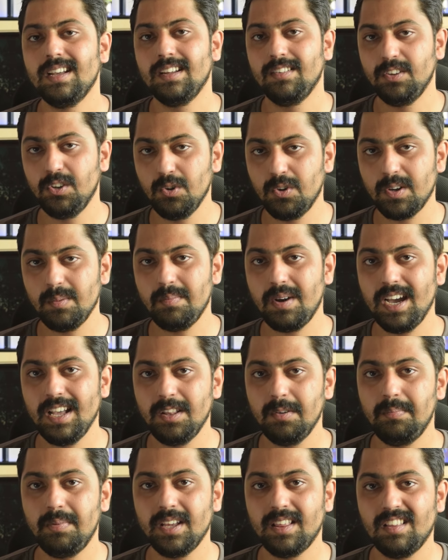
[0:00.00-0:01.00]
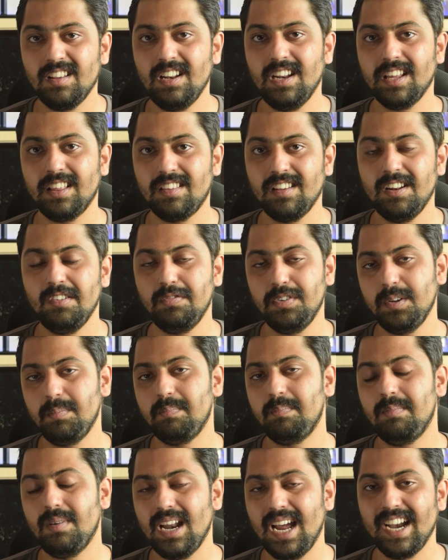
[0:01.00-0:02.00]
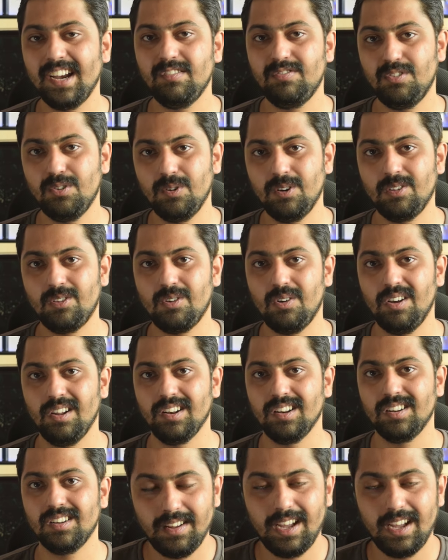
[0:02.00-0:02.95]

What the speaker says: you can buy the Pixel XL with blindfolds on.